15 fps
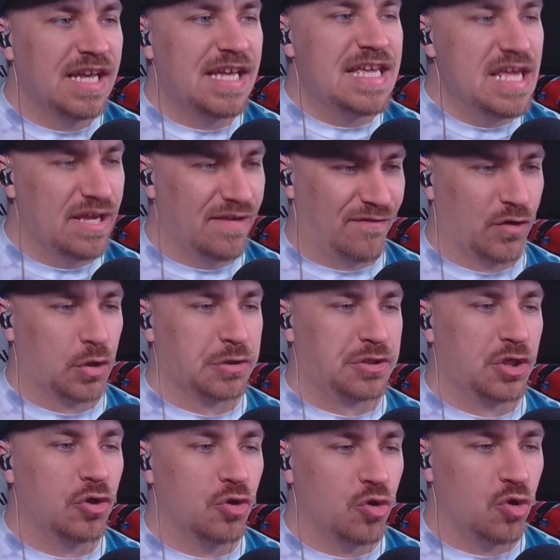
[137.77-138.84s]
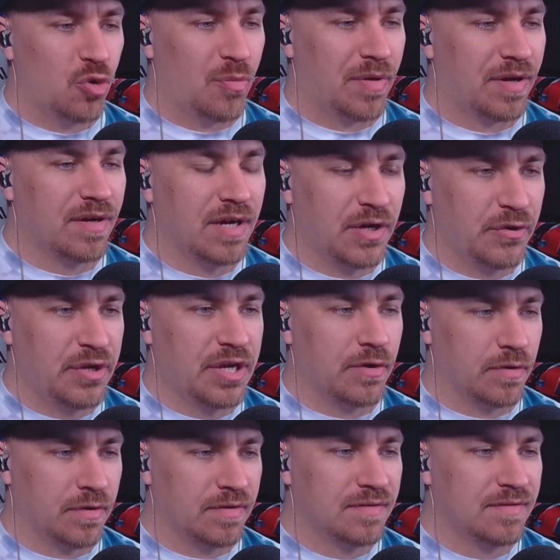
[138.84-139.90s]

Evil Tube. Oh no.